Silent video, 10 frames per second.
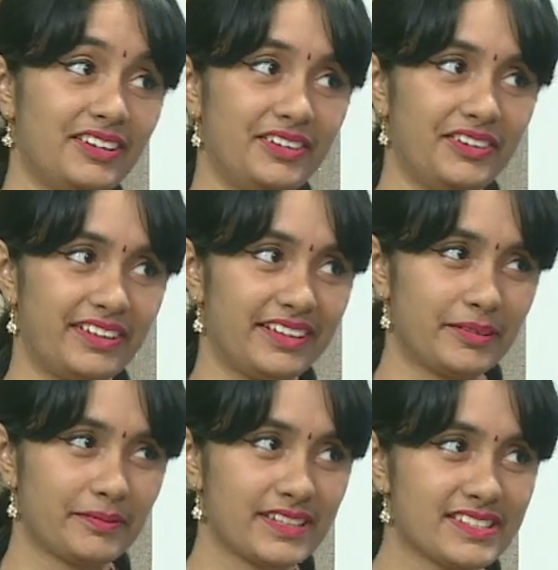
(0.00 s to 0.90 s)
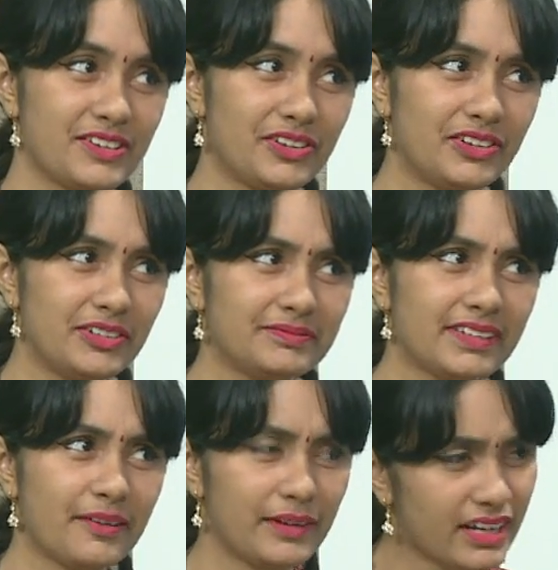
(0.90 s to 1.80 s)
Okay, so
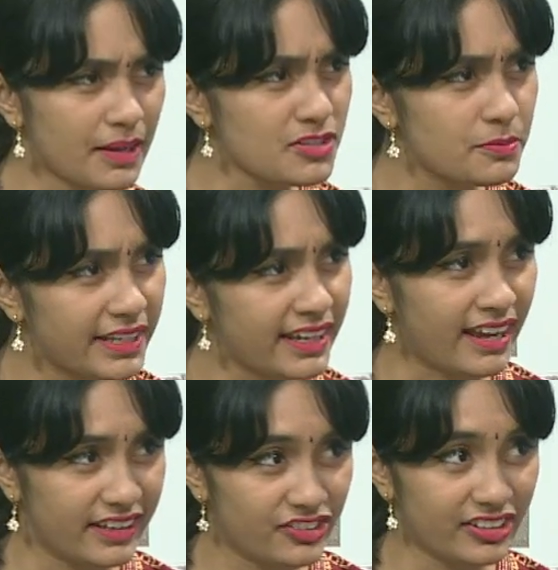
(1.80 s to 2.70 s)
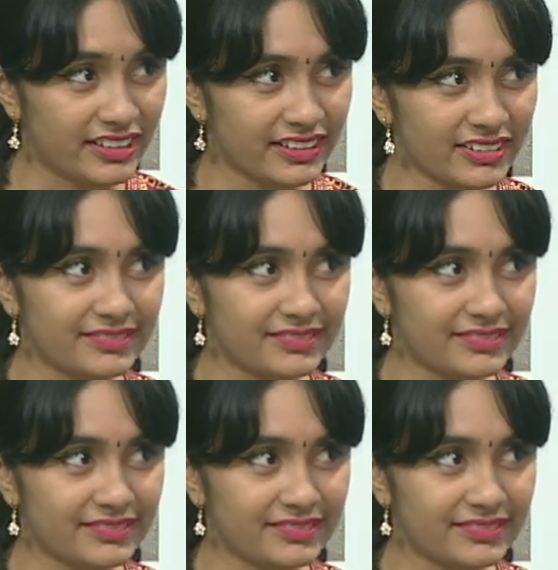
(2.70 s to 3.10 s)
when it comes to being hygienic,